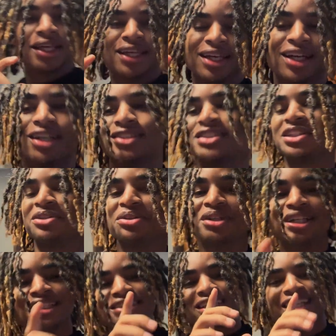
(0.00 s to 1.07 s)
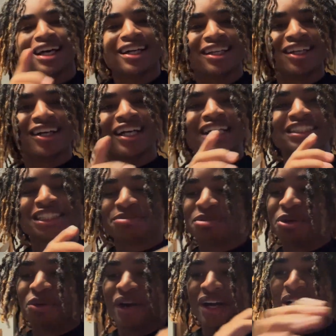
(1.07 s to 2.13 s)
And also, it's a lot of y'all asking
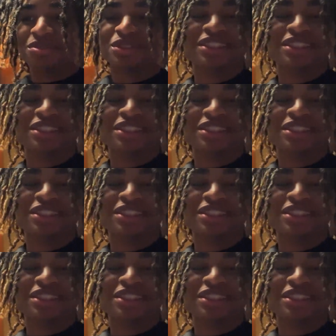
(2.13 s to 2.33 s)
me why I'm